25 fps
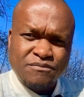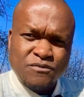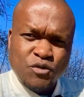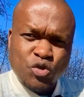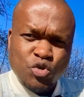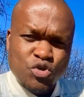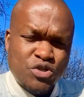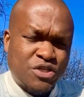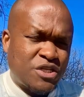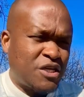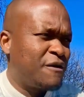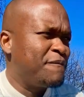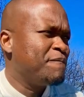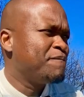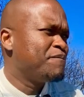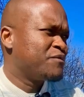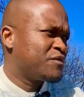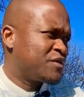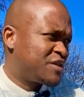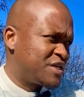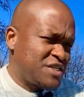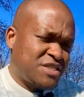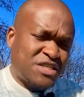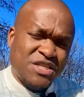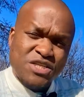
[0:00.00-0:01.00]
You see?
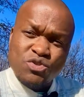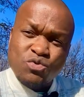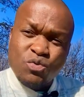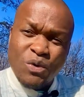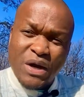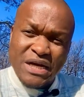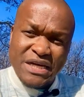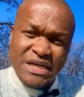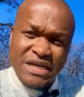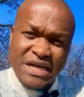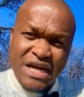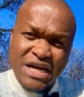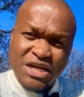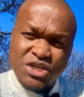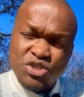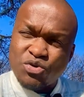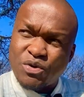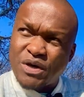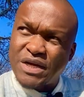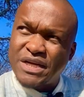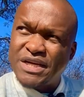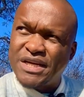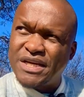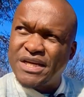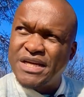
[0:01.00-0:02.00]
This is what he
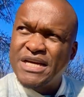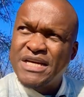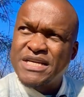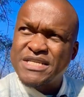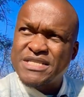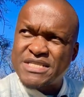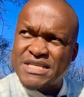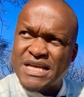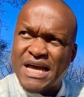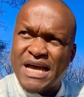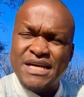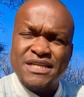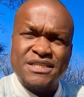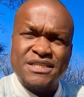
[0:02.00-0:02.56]
actually said.